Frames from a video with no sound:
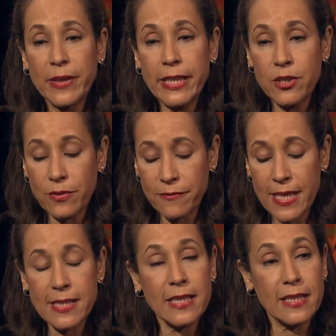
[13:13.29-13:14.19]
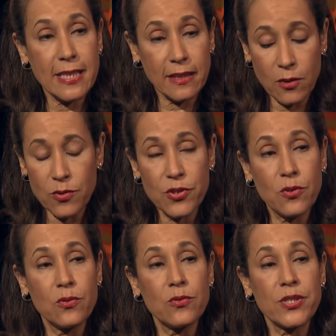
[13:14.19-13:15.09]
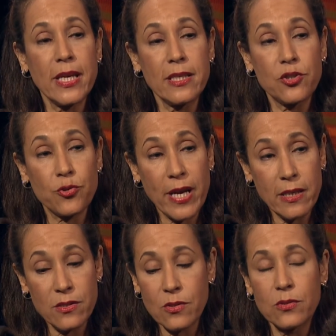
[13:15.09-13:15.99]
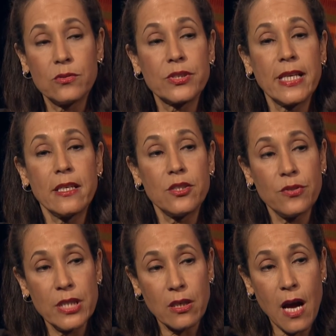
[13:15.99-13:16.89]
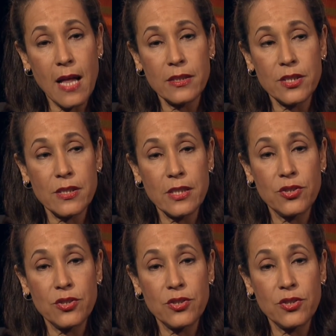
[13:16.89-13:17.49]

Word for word: we need to invest in the technical schools, in the trade schools, in the two-year colleges.